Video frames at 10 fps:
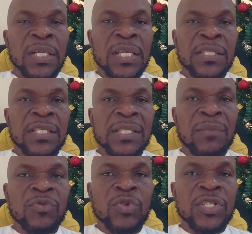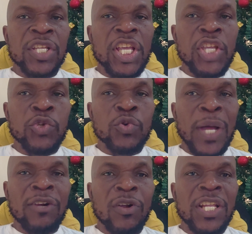This system treats EU
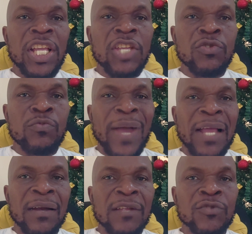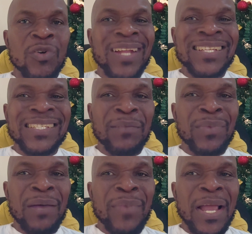and non-EU migrants under
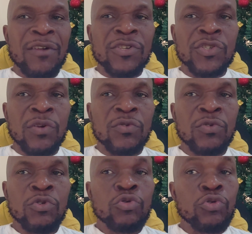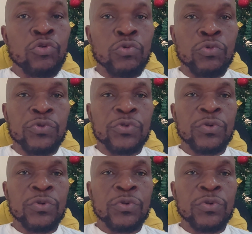similar migration rules.